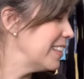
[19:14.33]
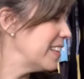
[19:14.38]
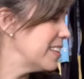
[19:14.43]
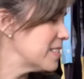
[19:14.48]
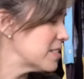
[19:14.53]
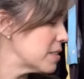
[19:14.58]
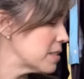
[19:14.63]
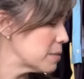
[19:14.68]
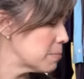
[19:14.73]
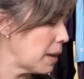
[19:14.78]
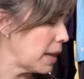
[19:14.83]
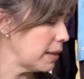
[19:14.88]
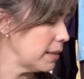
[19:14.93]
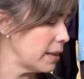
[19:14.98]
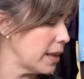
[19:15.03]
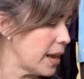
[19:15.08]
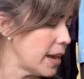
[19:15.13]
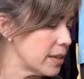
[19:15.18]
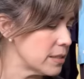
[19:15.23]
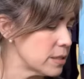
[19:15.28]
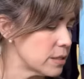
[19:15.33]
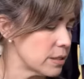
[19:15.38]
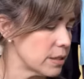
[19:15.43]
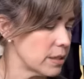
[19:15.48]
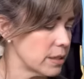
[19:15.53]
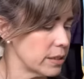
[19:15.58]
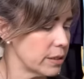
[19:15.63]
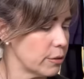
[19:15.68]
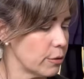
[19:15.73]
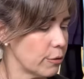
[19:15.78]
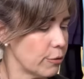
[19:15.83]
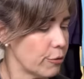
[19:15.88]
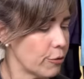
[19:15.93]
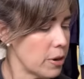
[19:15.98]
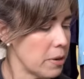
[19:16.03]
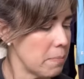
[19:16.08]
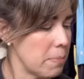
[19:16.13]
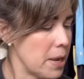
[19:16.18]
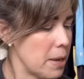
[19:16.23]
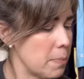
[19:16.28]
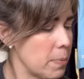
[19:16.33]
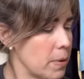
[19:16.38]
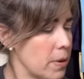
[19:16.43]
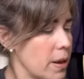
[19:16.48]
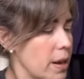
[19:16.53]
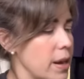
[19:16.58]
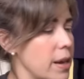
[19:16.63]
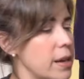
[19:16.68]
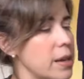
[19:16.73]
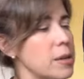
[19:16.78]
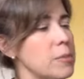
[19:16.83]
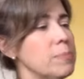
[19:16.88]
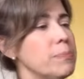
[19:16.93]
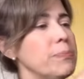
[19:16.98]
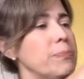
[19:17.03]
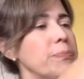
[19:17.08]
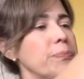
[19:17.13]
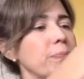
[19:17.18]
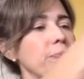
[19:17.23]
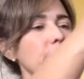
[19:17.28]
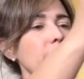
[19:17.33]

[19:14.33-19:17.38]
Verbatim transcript: This is my last little Free People item.